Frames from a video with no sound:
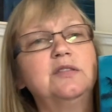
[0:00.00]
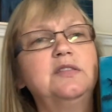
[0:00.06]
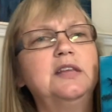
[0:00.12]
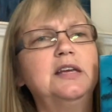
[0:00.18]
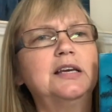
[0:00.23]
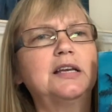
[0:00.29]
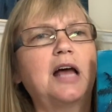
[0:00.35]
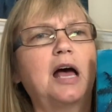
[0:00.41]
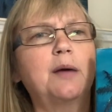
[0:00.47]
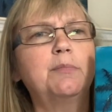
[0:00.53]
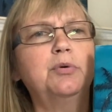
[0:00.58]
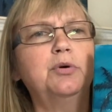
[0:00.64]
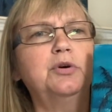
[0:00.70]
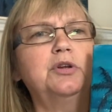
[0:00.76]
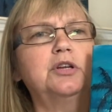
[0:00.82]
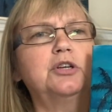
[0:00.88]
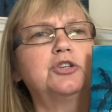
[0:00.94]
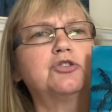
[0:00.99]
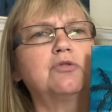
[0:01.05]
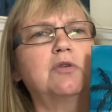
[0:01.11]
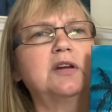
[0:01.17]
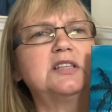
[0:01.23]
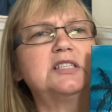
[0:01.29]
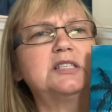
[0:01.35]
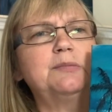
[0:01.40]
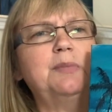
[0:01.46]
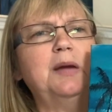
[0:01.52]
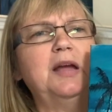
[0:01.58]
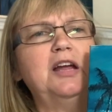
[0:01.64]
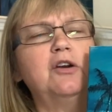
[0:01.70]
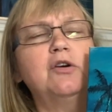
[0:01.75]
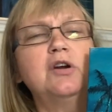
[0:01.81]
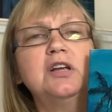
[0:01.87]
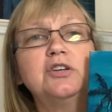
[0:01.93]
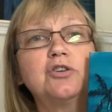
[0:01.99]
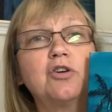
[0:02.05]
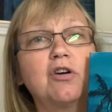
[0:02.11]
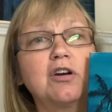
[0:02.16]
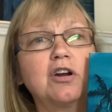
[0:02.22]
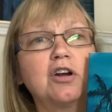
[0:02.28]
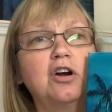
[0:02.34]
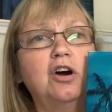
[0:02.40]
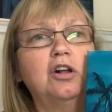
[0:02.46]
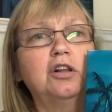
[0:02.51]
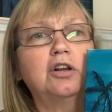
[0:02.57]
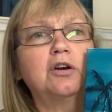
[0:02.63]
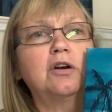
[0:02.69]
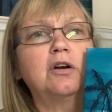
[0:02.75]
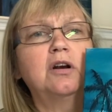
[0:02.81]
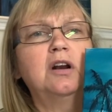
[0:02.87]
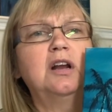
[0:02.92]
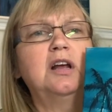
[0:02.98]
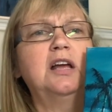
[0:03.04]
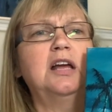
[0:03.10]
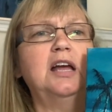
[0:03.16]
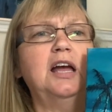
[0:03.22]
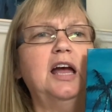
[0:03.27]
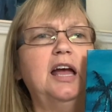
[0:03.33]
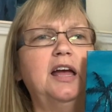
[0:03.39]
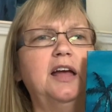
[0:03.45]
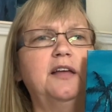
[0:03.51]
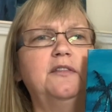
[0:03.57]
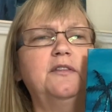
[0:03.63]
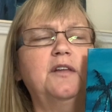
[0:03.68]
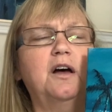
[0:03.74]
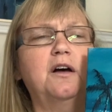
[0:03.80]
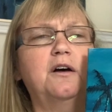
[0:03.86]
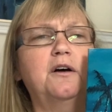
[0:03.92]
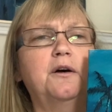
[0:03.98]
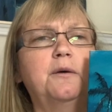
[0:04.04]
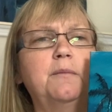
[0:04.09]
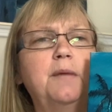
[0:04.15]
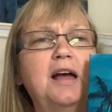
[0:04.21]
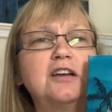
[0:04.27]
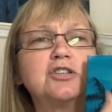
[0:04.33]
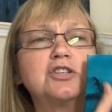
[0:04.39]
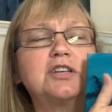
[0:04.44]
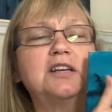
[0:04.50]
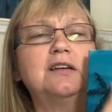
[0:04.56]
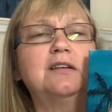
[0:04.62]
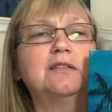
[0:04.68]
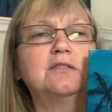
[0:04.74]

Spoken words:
Then I put a transparent dark color, and actually